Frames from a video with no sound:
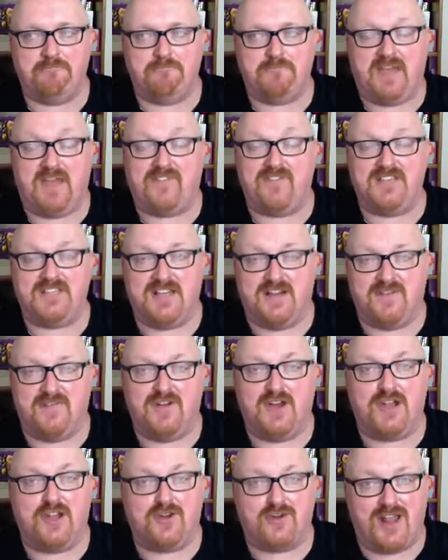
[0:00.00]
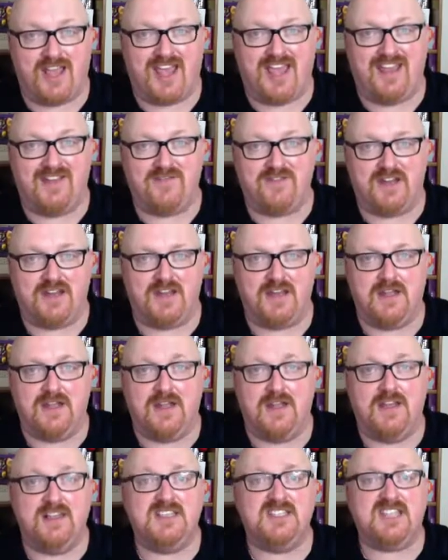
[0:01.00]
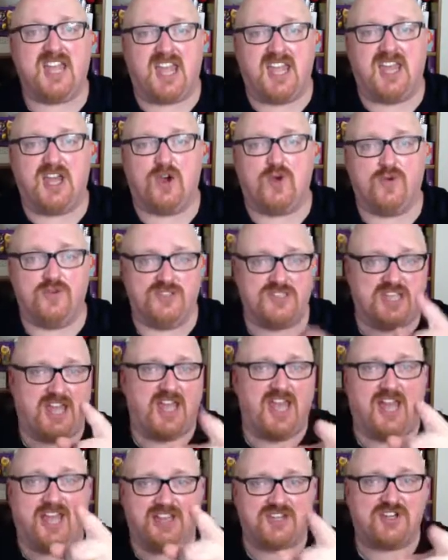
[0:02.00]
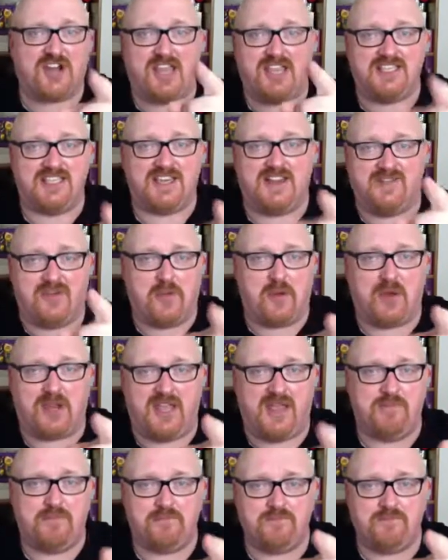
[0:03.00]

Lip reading: Have yourself a great evening. Stay cool, stay hydrated, everybody.